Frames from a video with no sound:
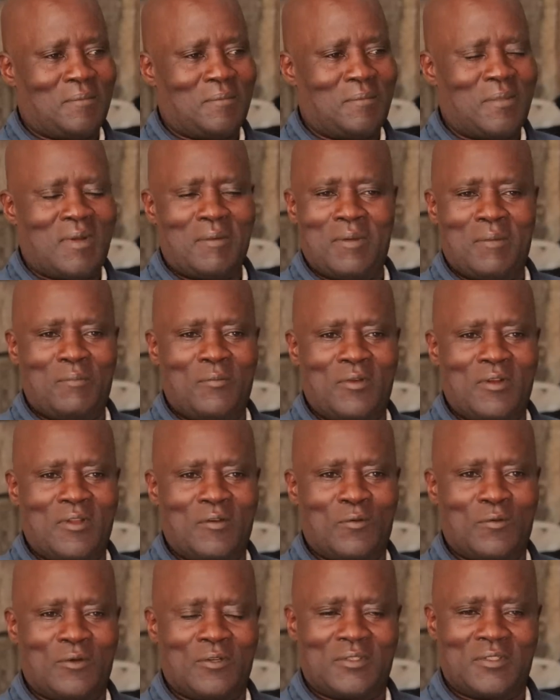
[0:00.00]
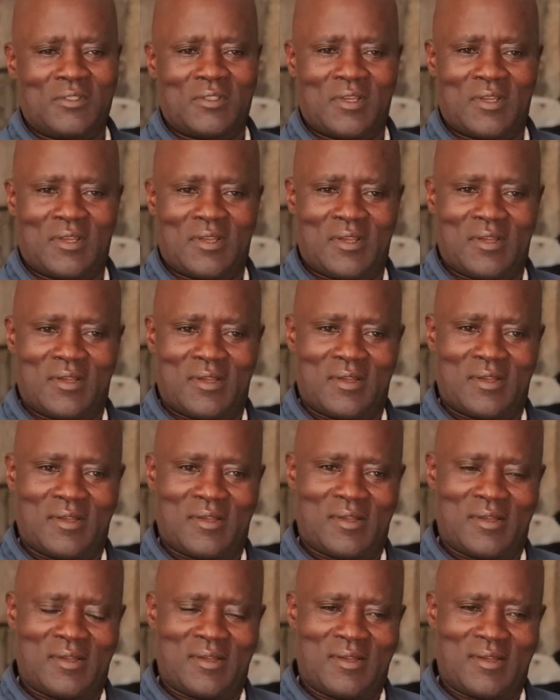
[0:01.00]
Baba Mona was,
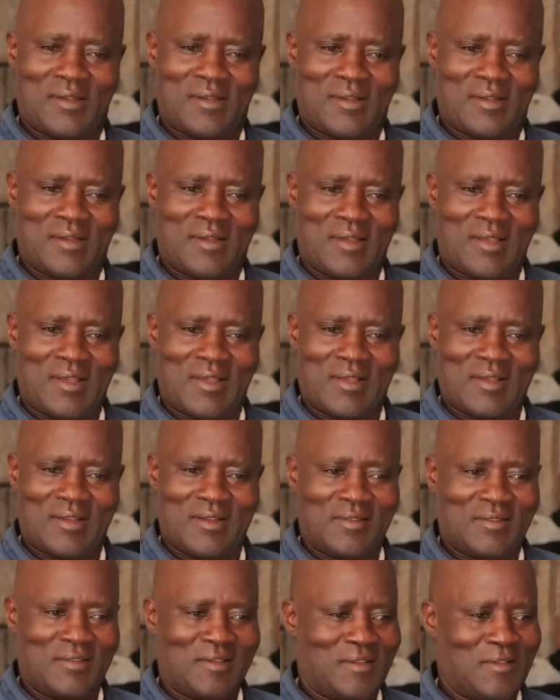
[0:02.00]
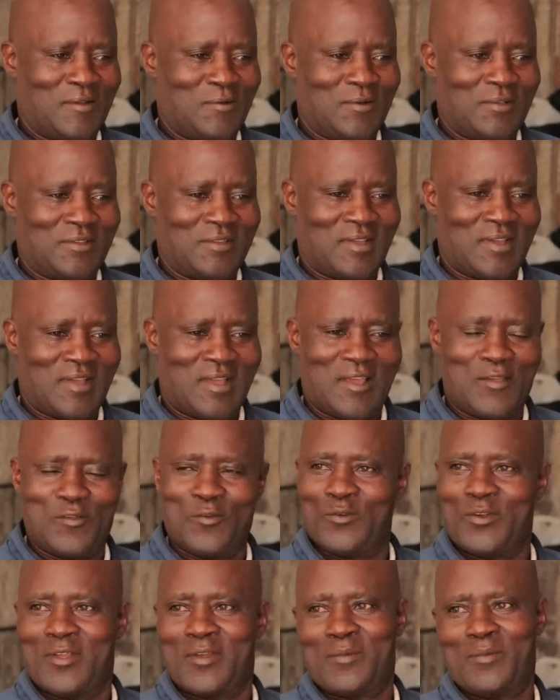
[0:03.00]
I can say he was a
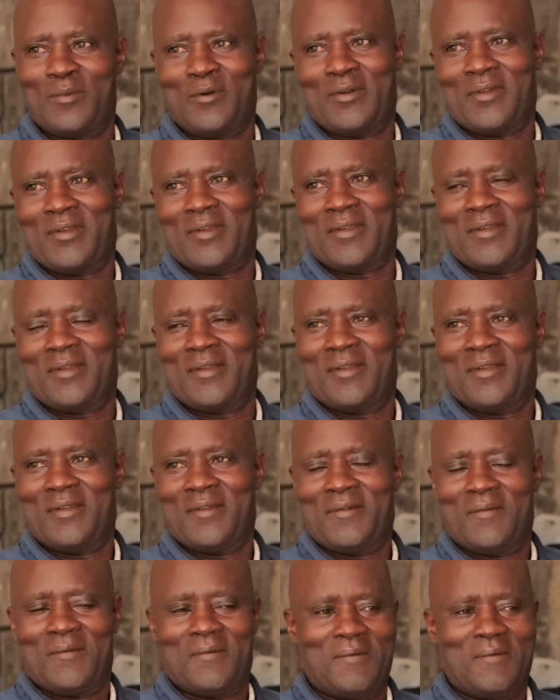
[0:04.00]
unique boy. Uh-huh.